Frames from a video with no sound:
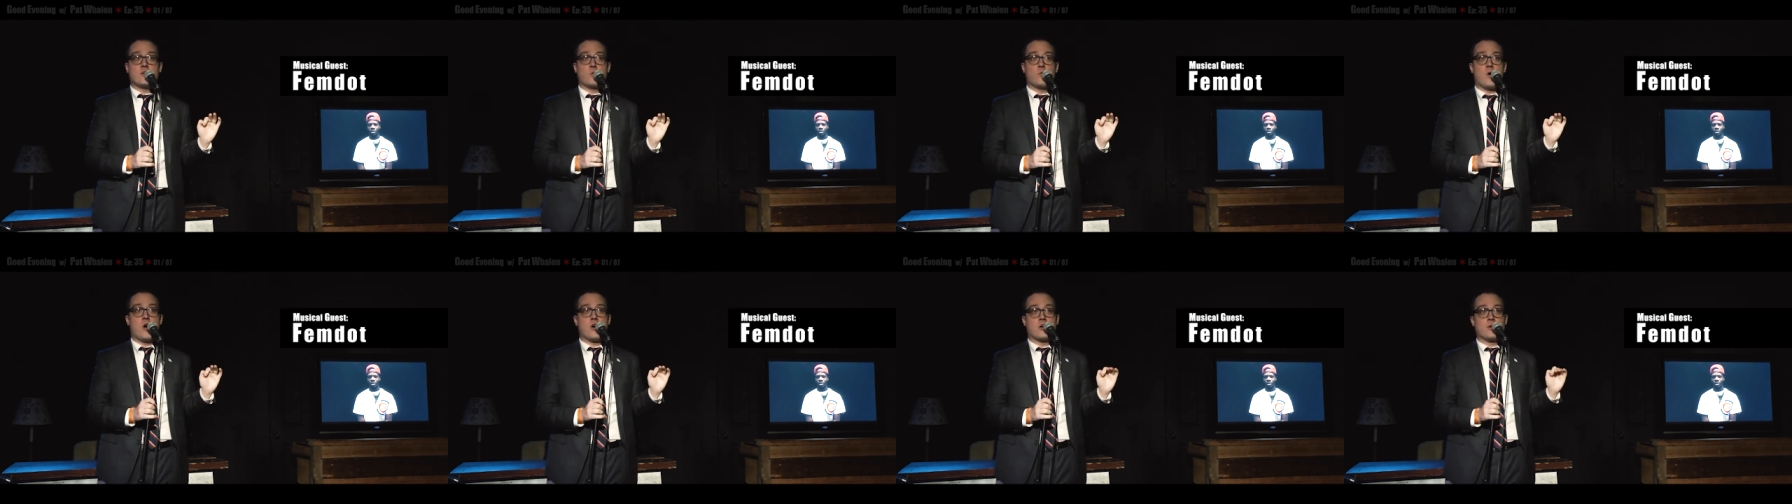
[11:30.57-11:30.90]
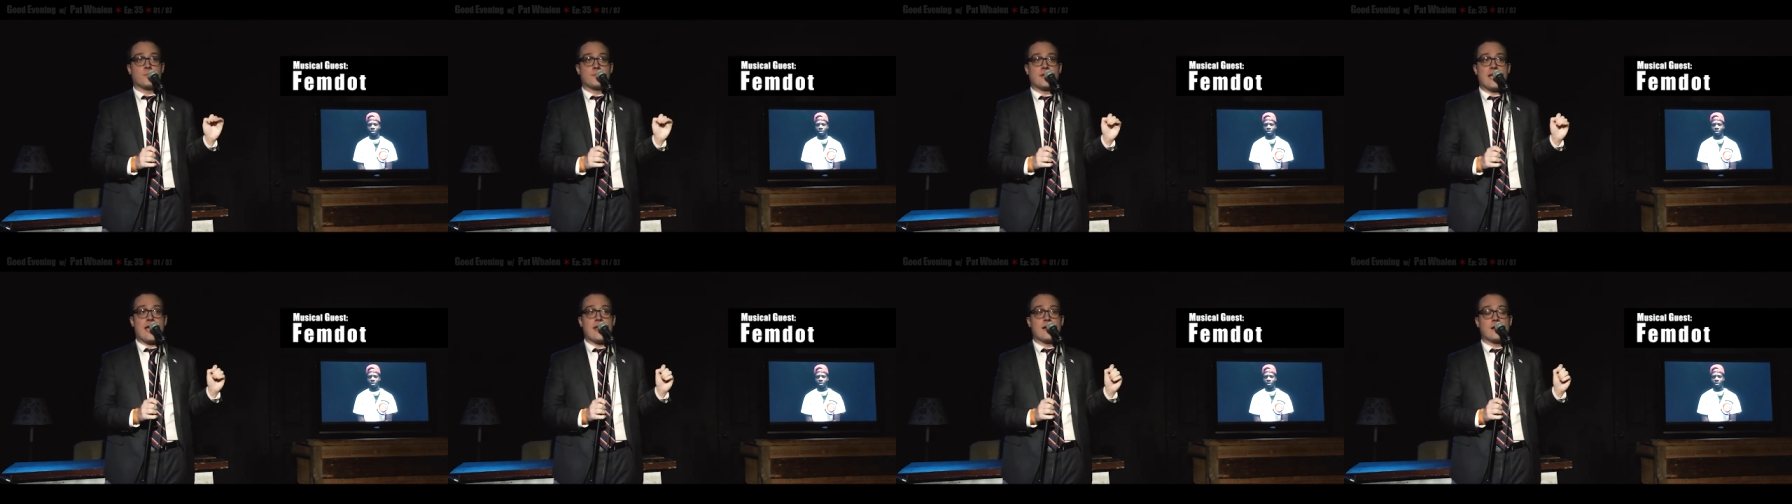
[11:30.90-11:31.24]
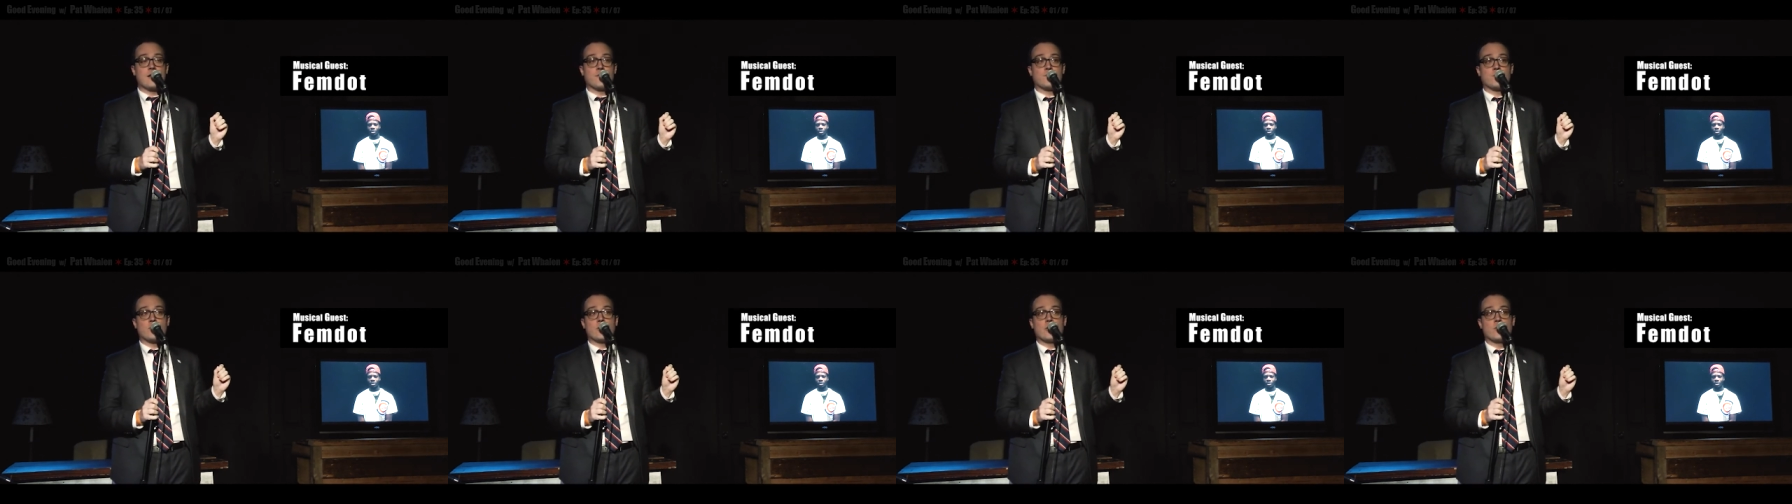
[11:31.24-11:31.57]
to welcome
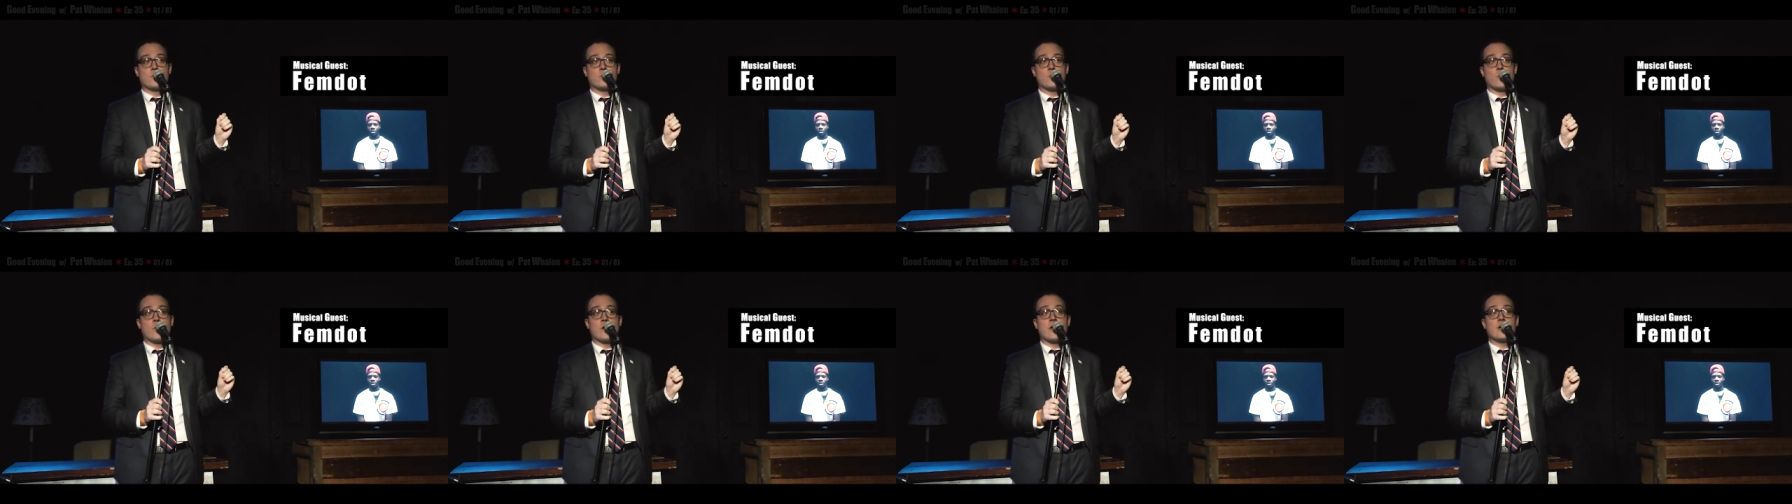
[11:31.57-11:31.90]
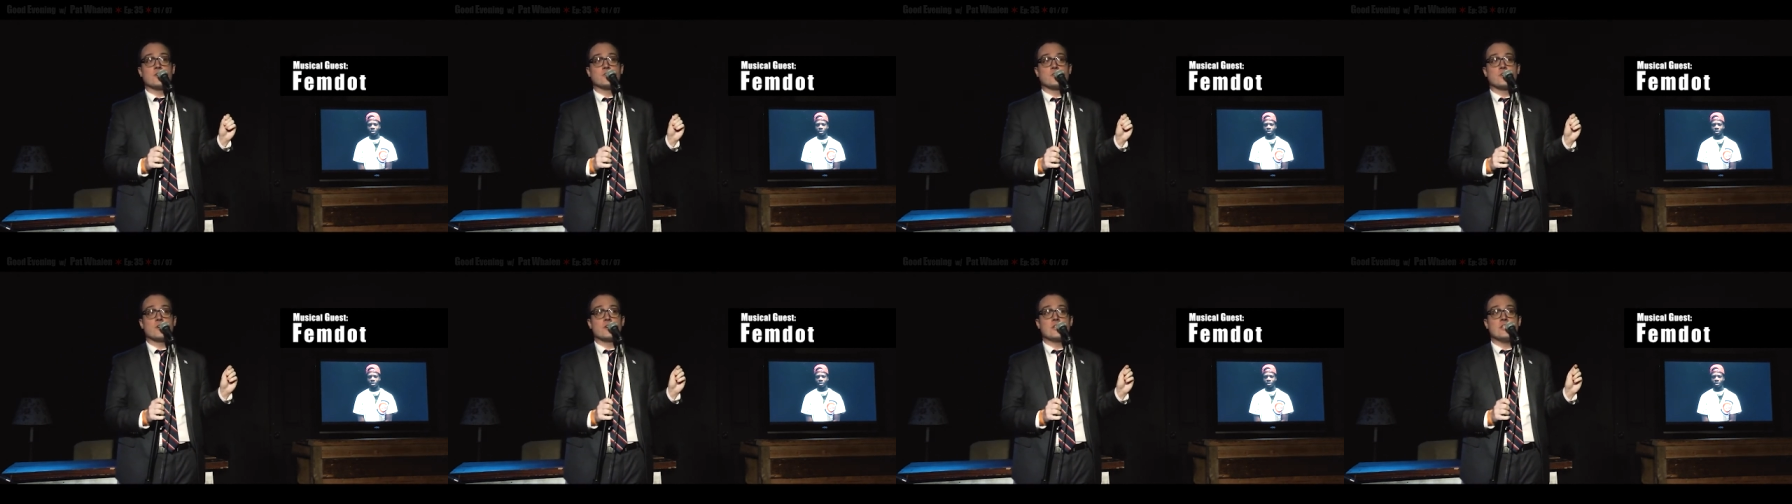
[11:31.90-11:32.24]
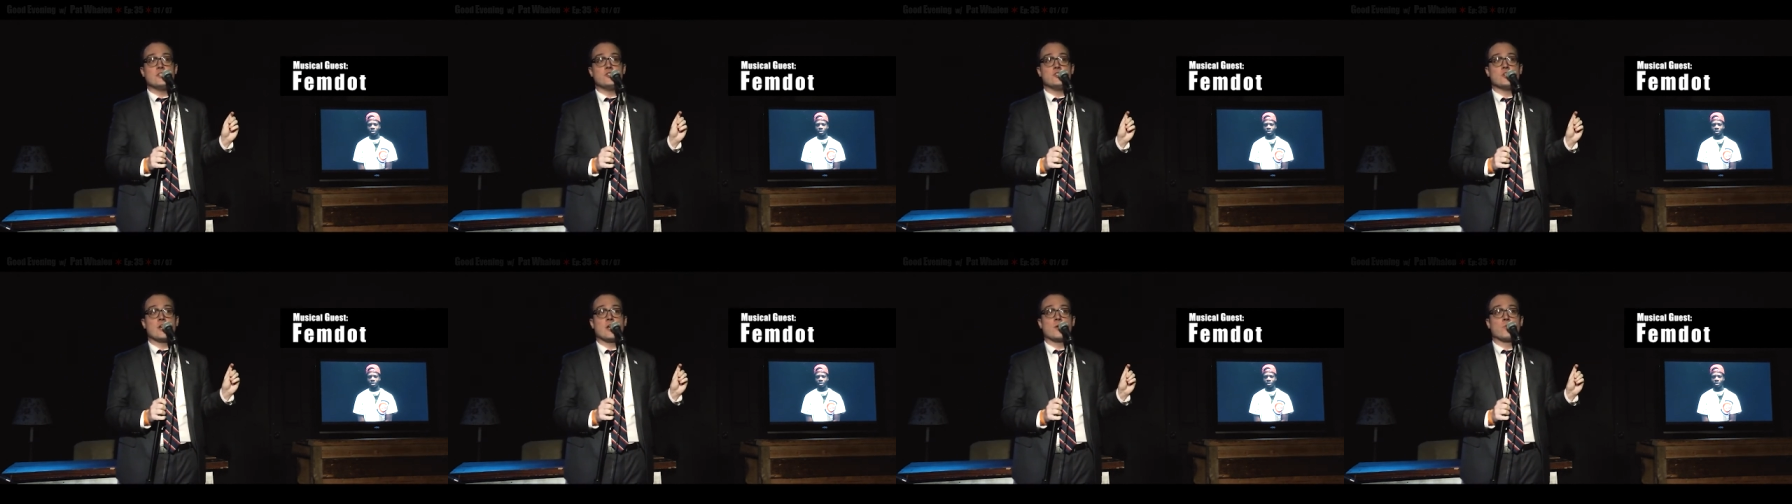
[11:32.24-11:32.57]
candidate for Illinois Attorney
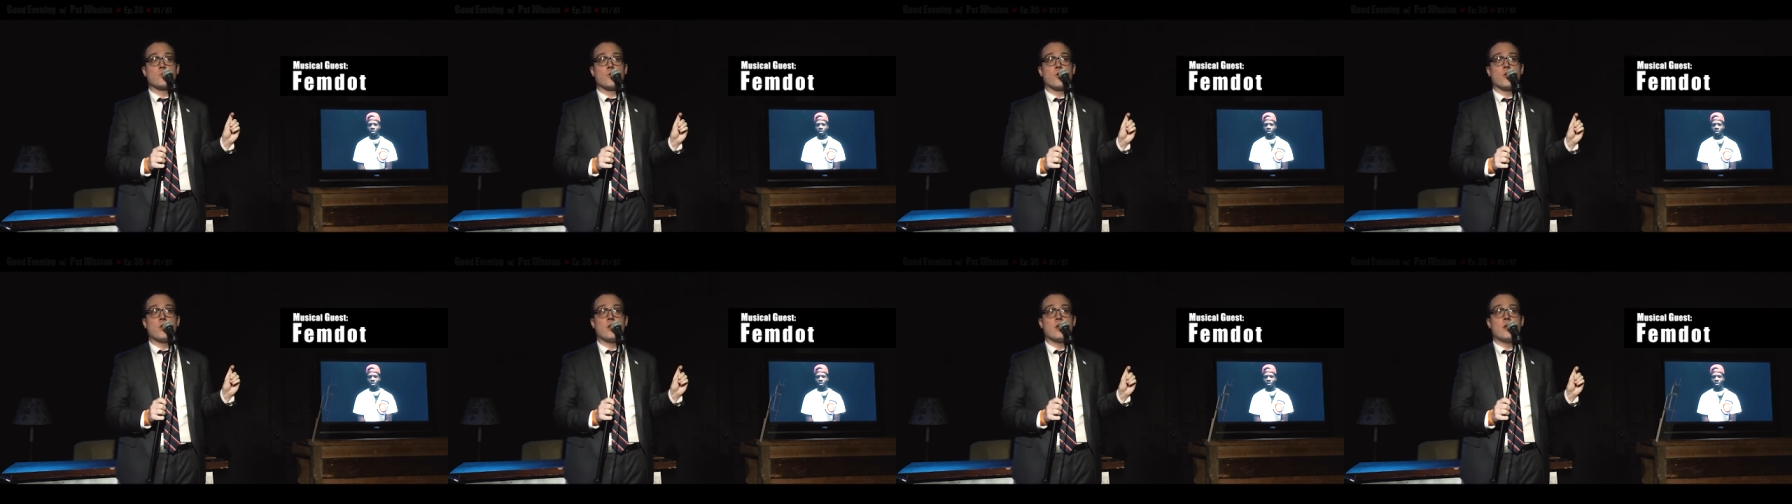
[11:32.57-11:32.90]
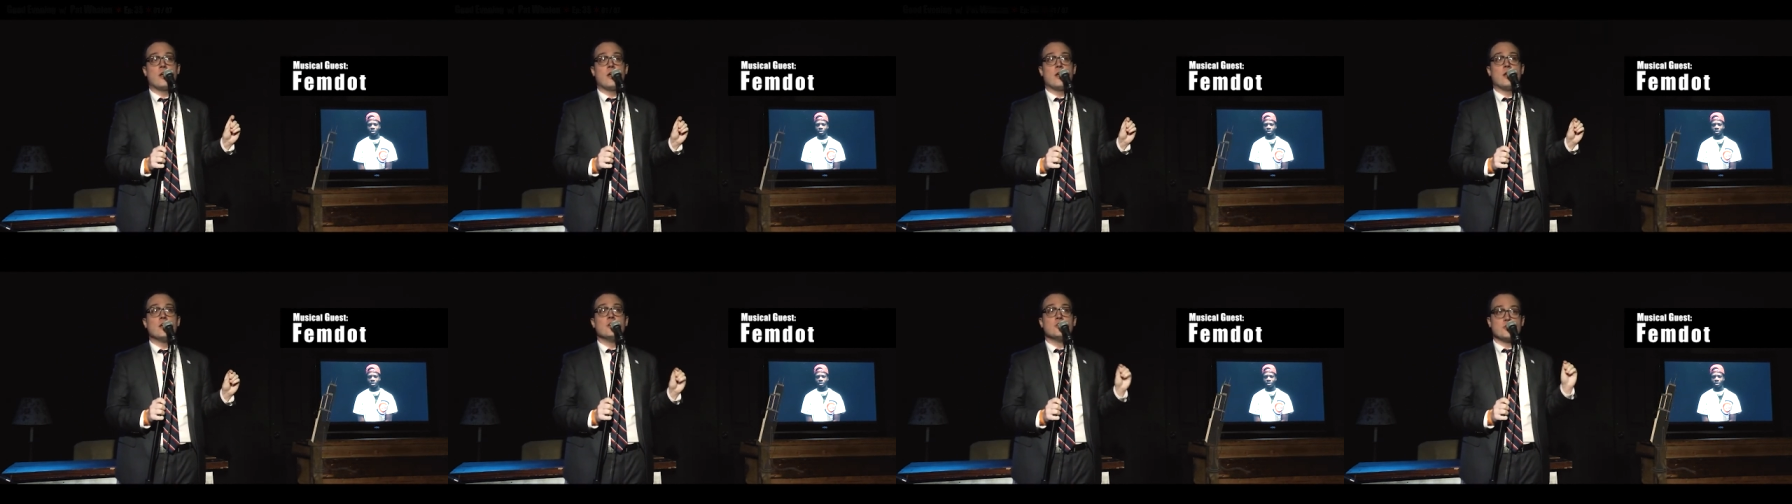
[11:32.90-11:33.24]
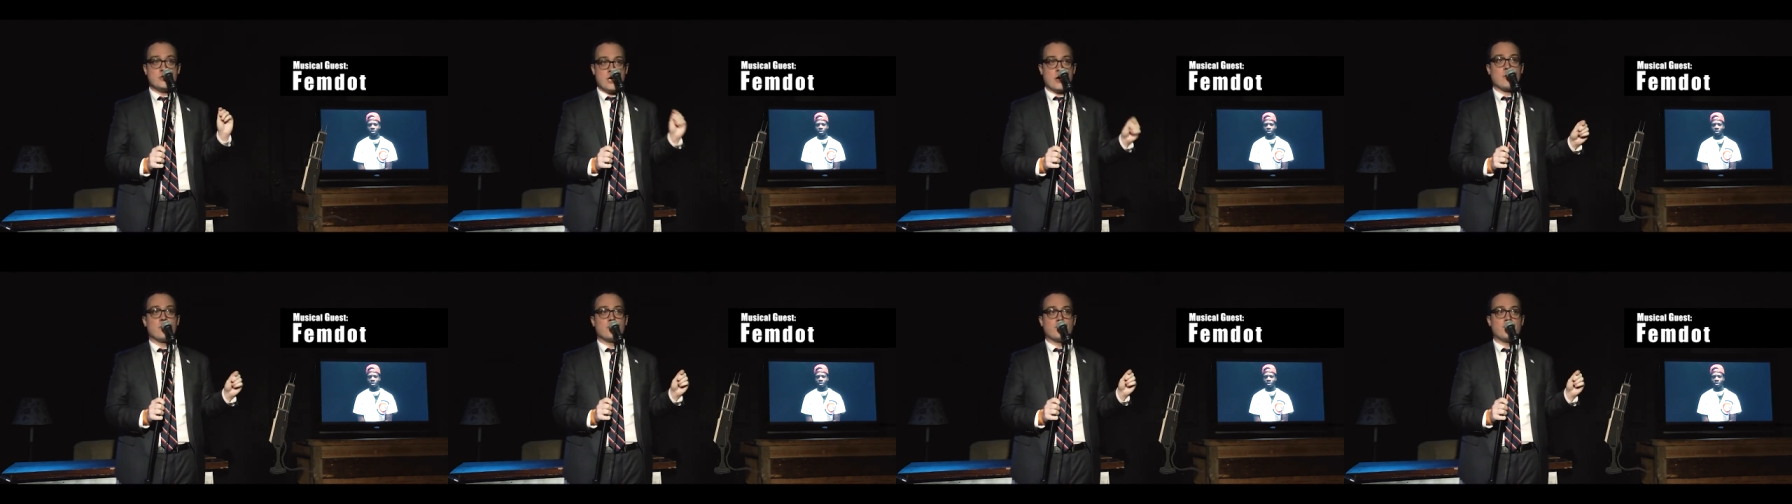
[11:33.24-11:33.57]
General Sharon